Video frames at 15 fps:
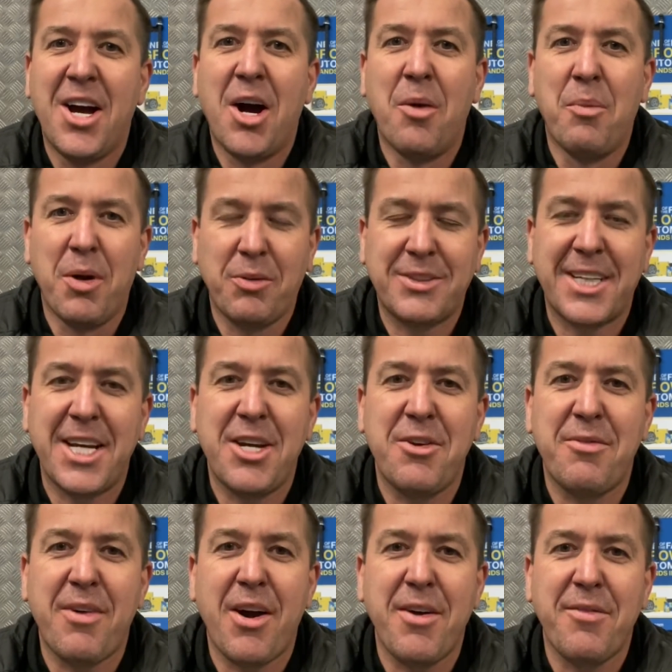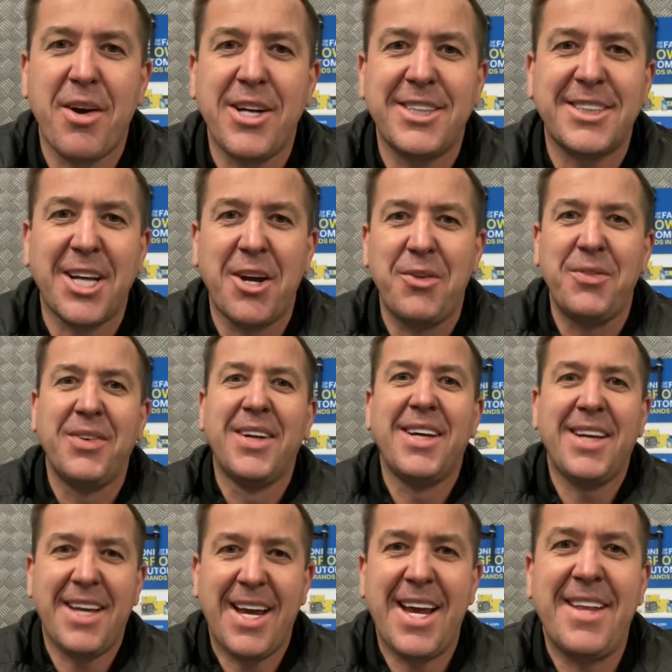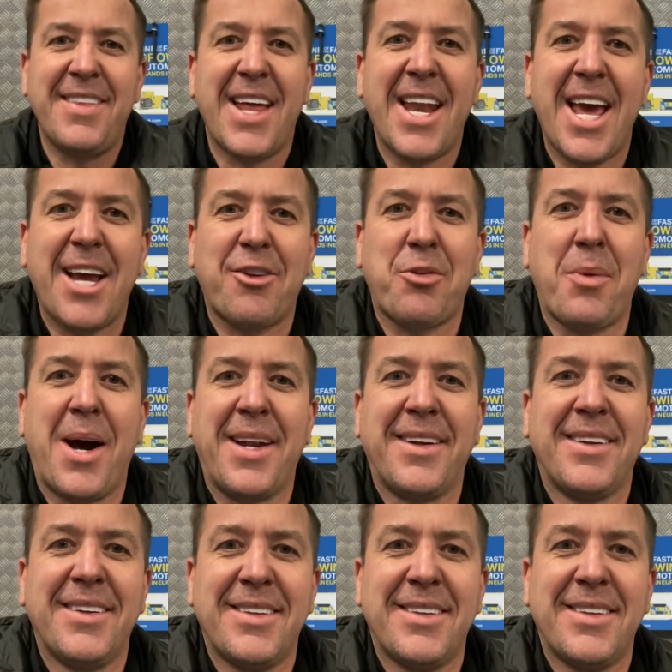and we'll see you very, very soon in the next one.